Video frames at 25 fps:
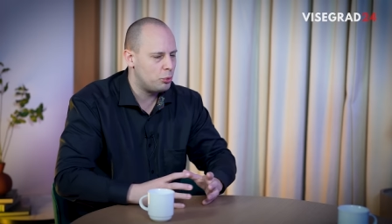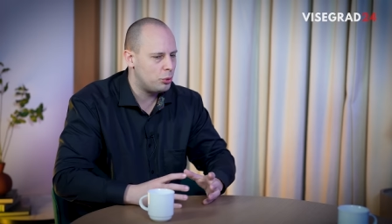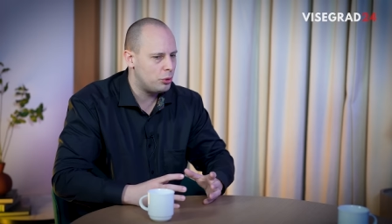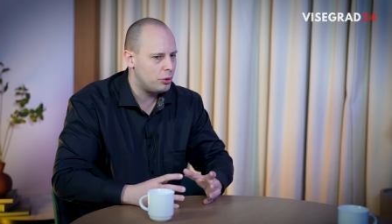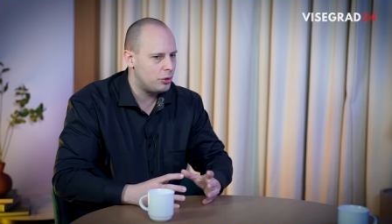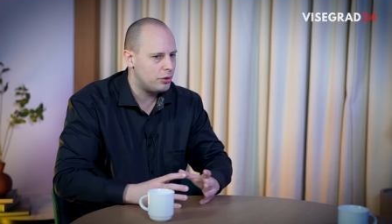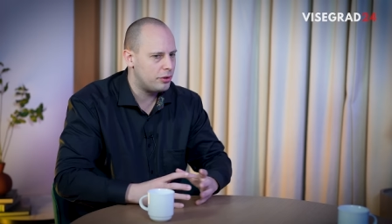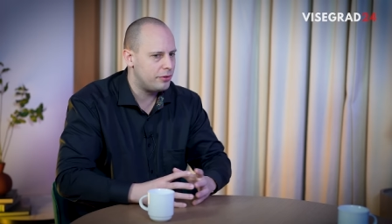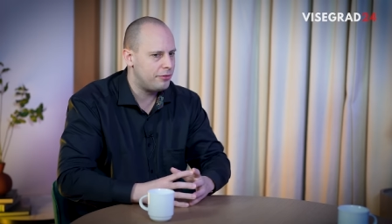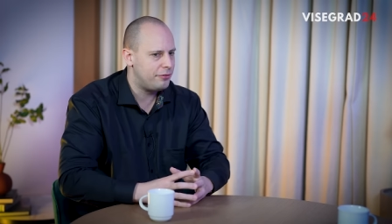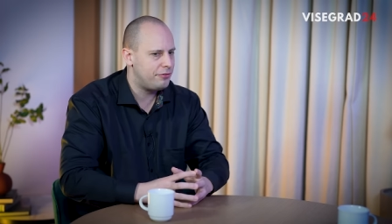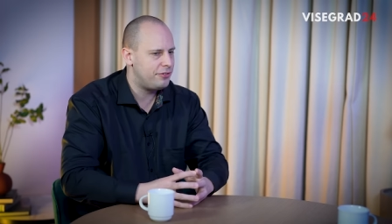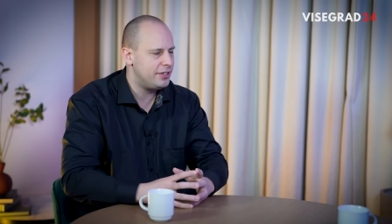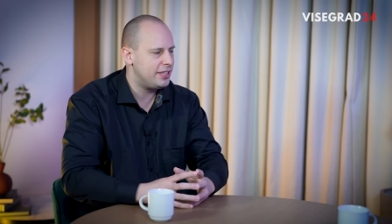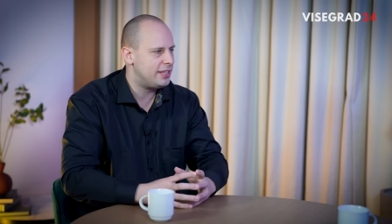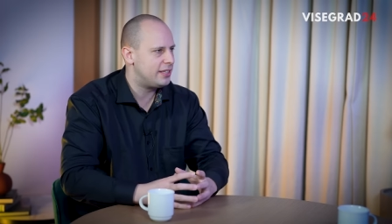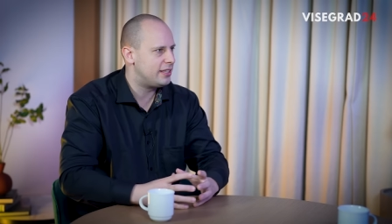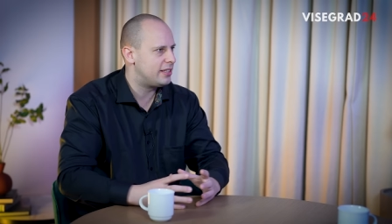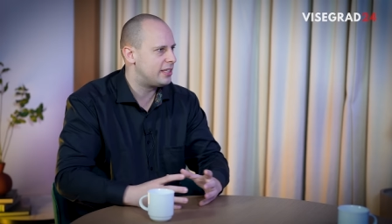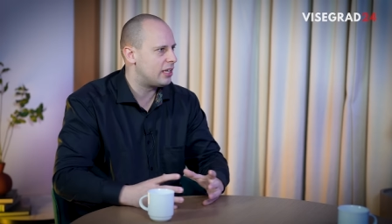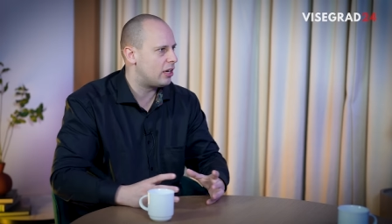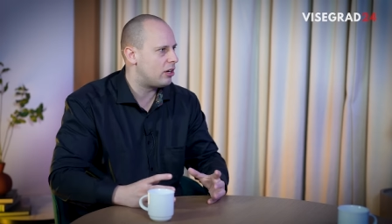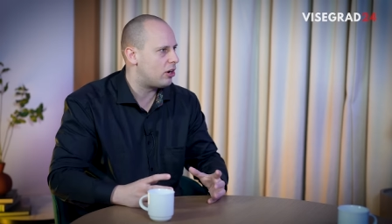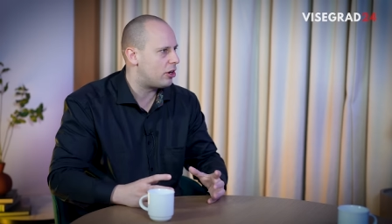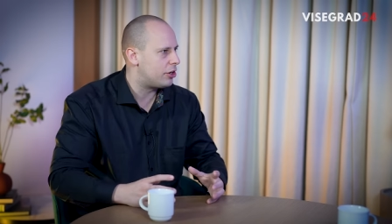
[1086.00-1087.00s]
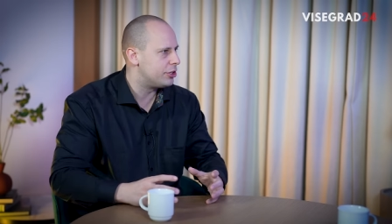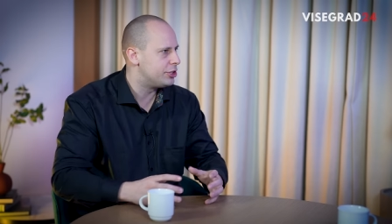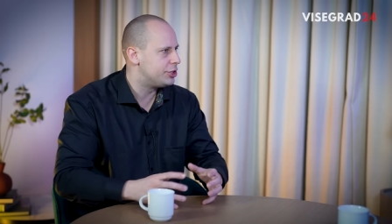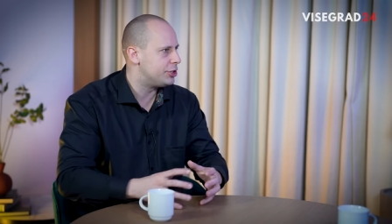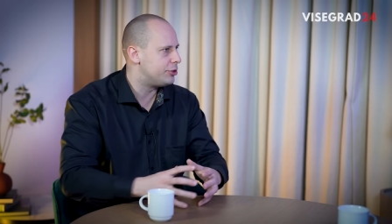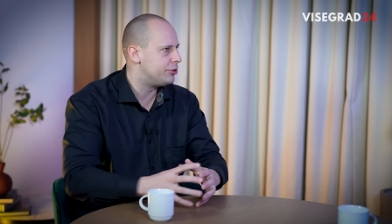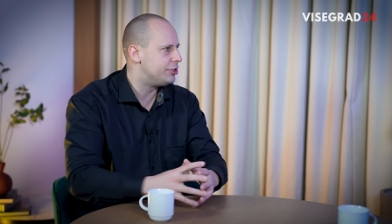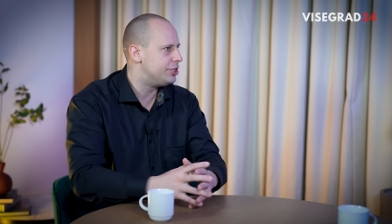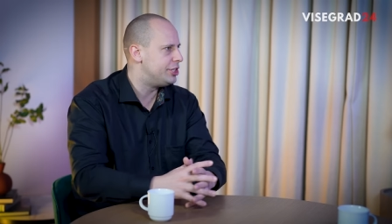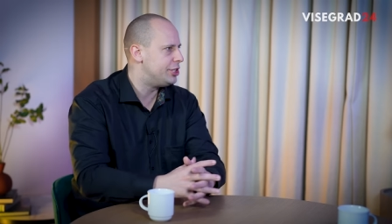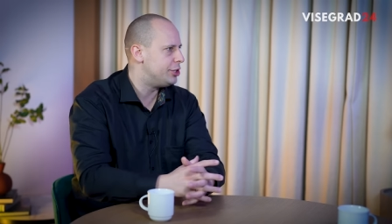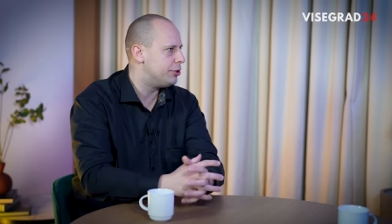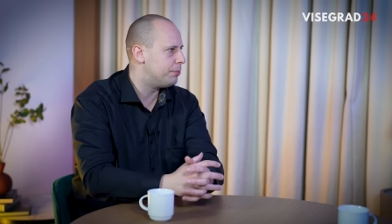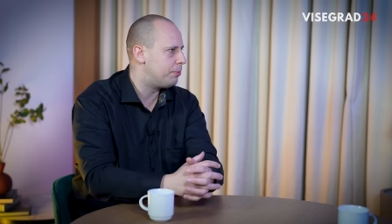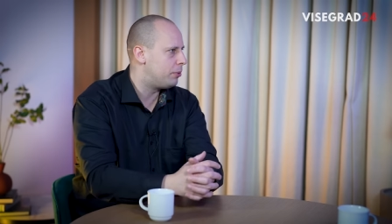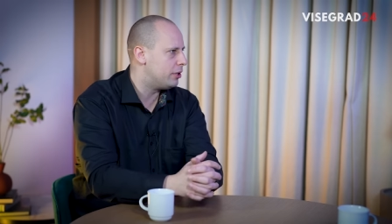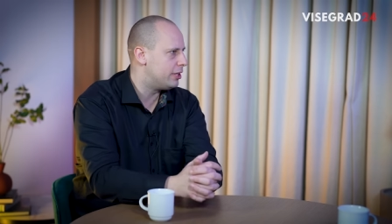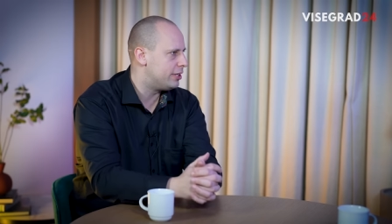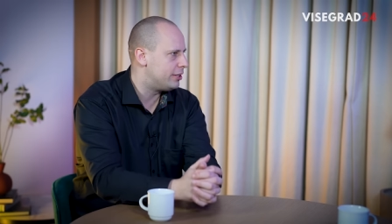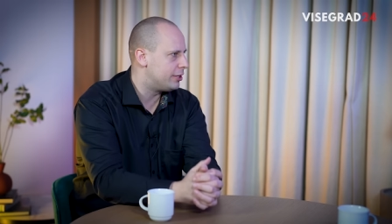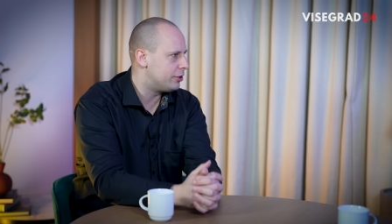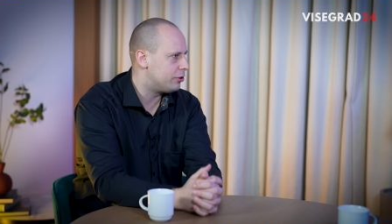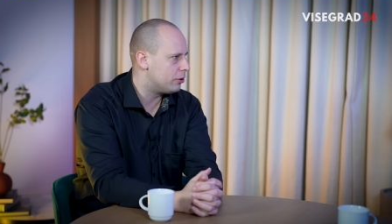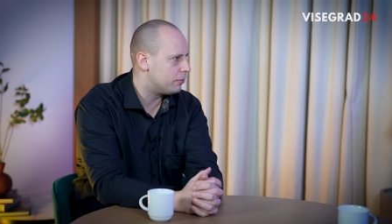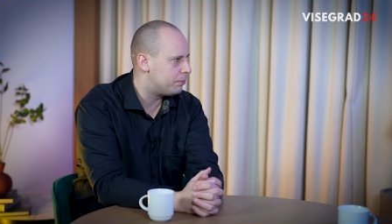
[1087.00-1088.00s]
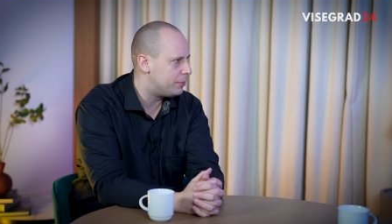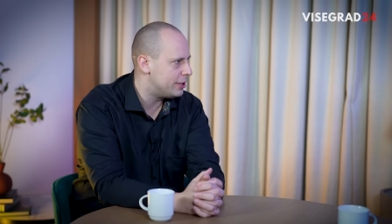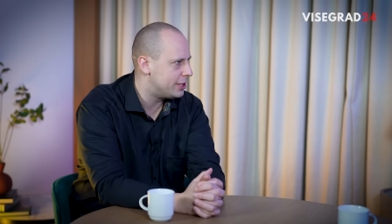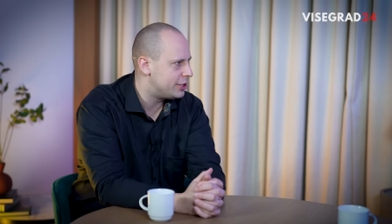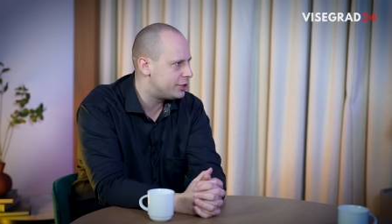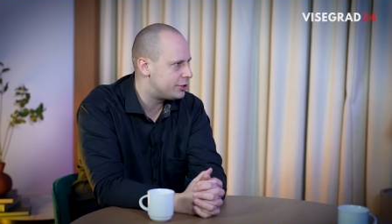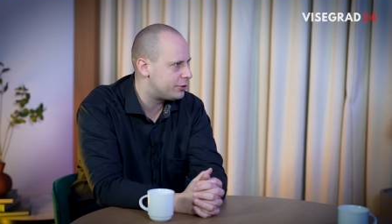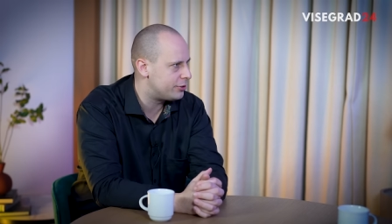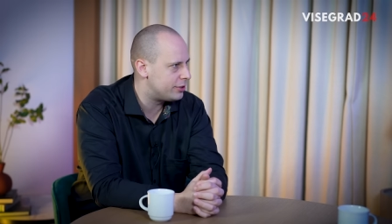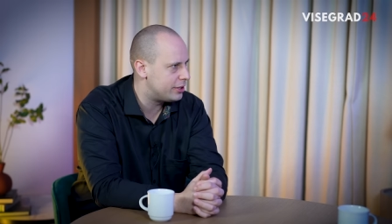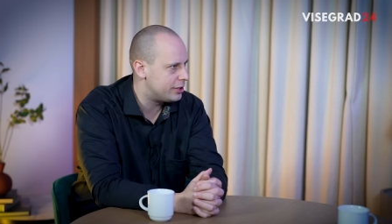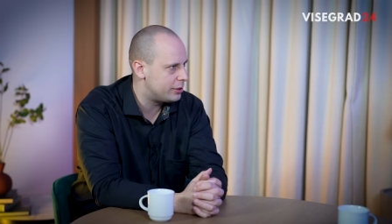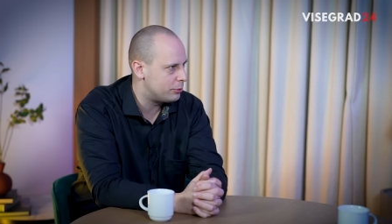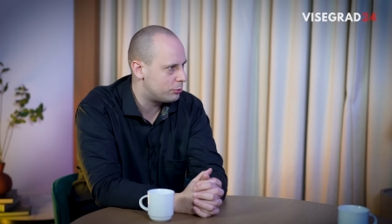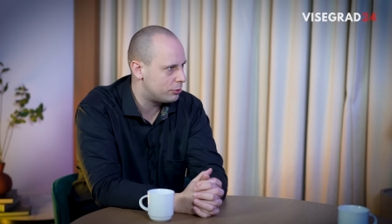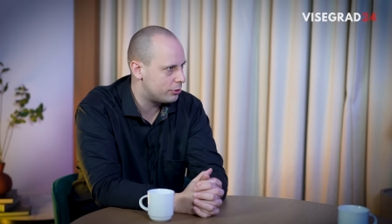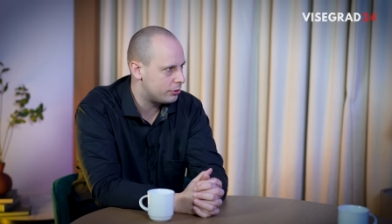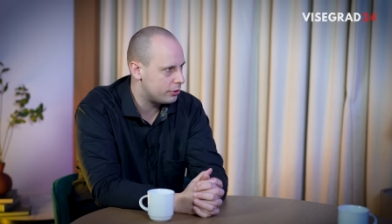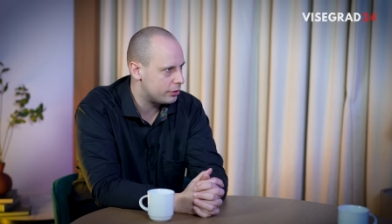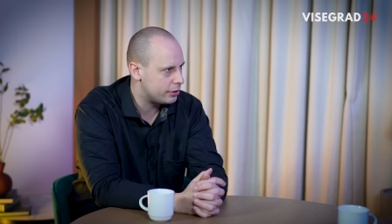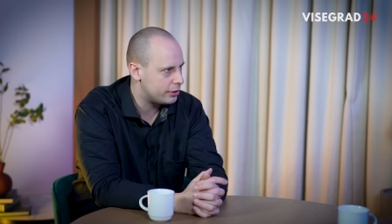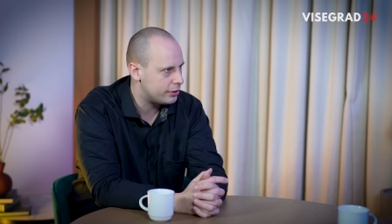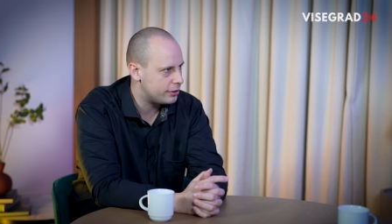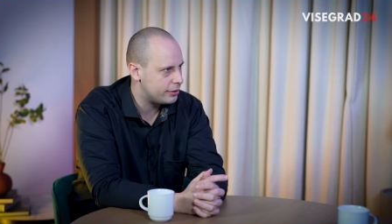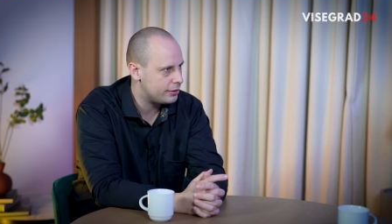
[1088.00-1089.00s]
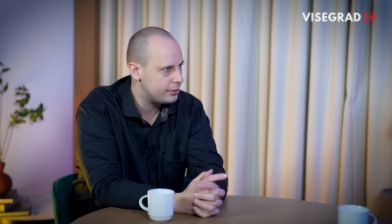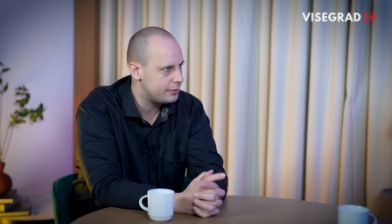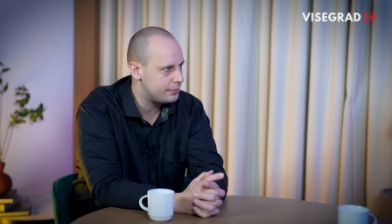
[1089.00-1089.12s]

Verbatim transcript: war fit the larger geopolitical picture in the world?